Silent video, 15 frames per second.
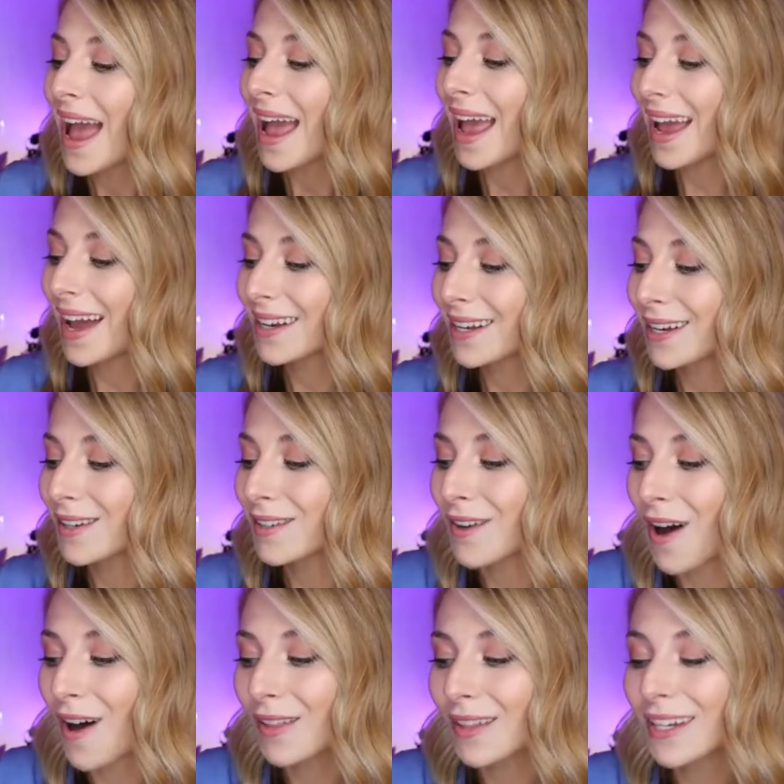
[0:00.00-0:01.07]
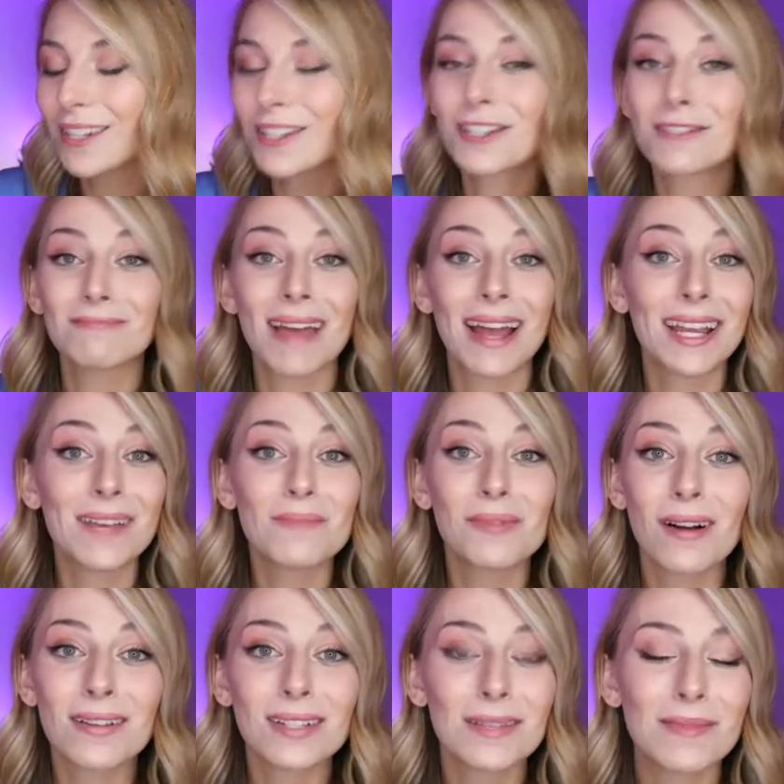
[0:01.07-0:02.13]
and acknowledge any
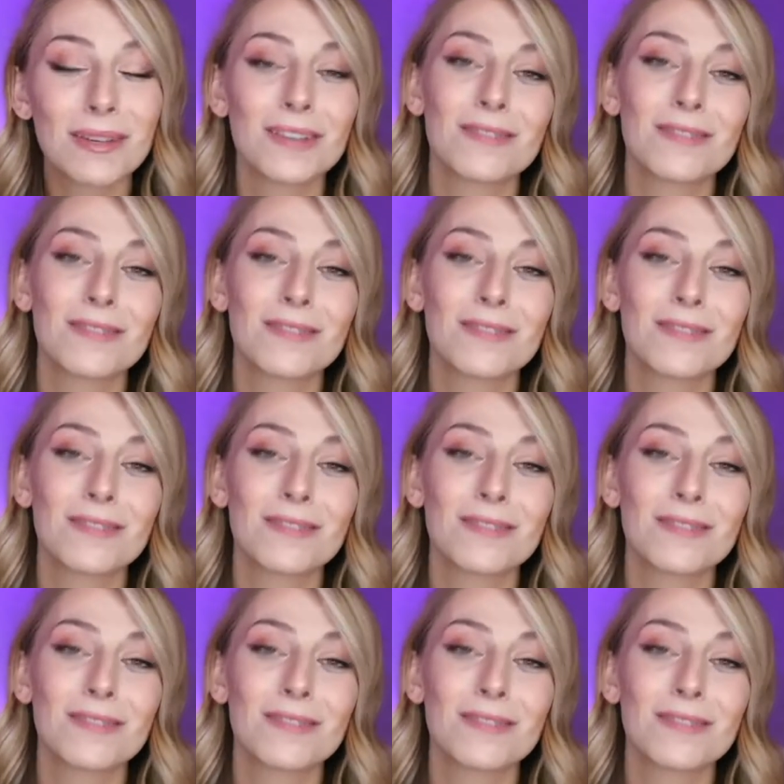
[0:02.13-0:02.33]
blossoming